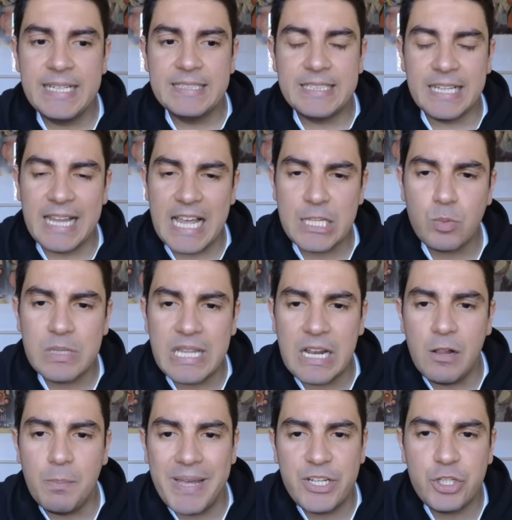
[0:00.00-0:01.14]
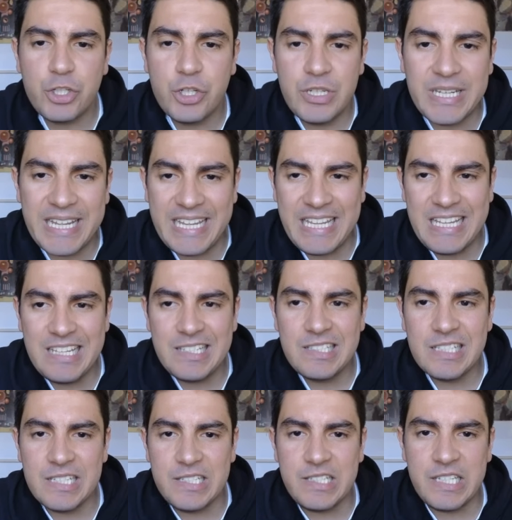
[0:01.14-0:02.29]
The last one that I'll mention is
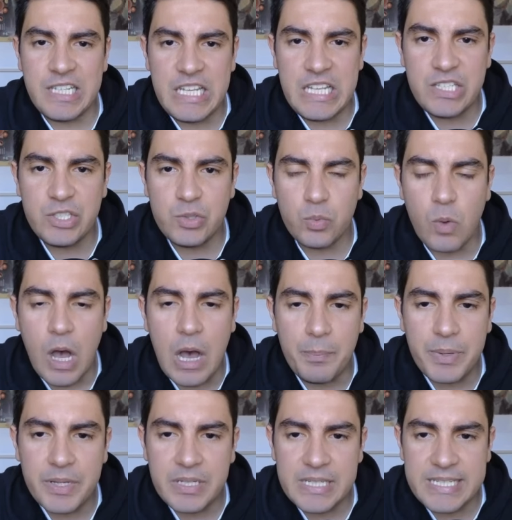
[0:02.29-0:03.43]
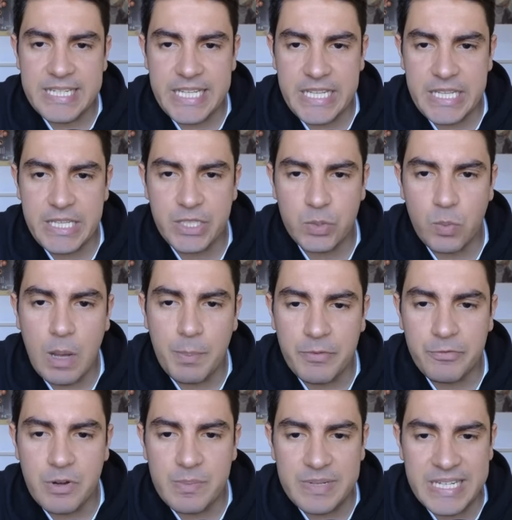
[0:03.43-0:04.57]
DeSwap
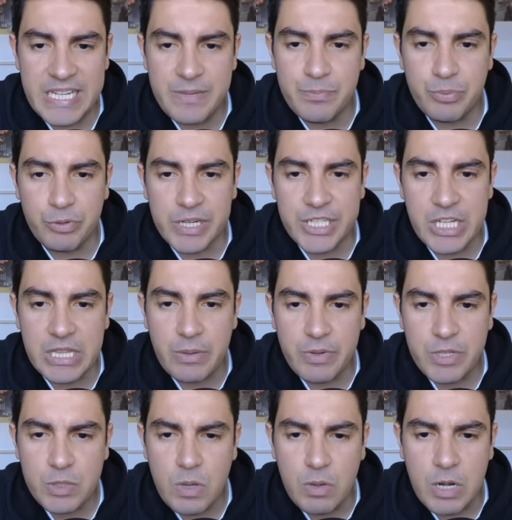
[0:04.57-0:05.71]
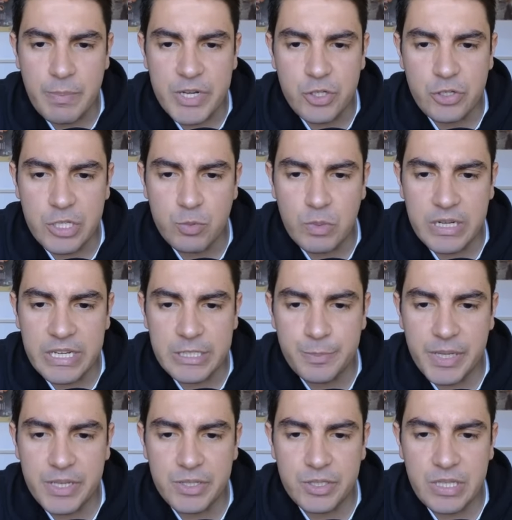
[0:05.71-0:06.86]
from deBridge. And the reason why I want to mention this one is
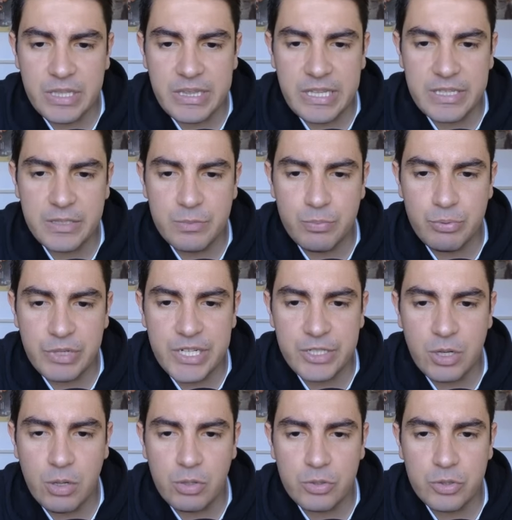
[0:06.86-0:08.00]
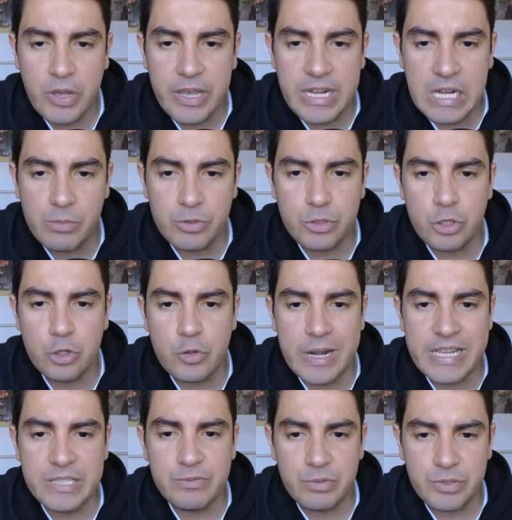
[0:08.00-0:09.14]
because this bridge also enables you to
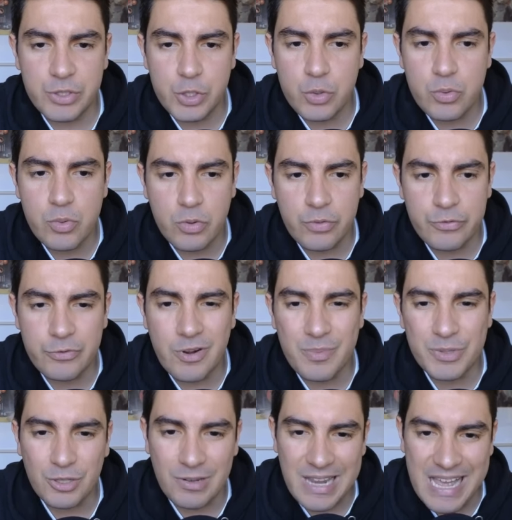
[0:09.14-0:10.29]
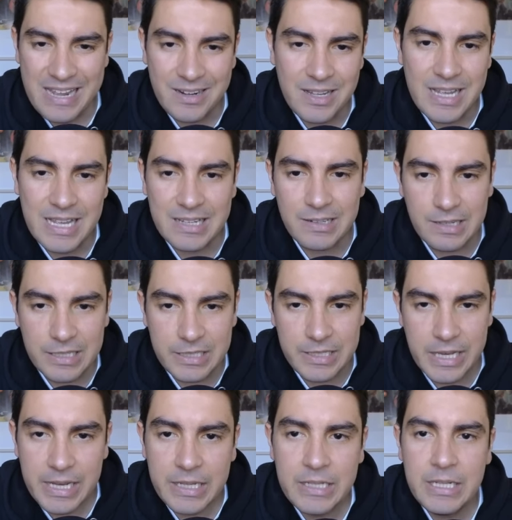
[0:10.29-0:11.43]
transfer to or from Solana and
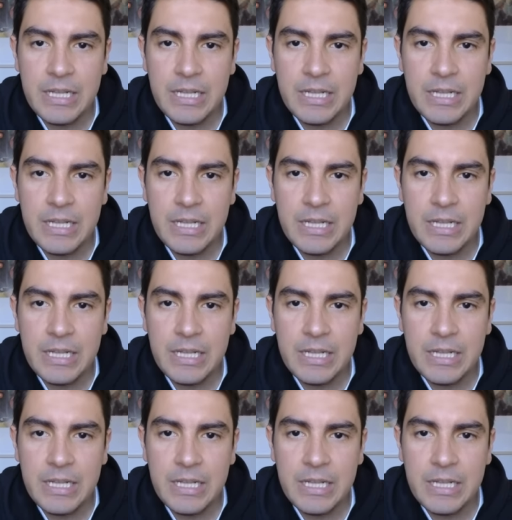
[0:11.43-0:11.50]
Linea.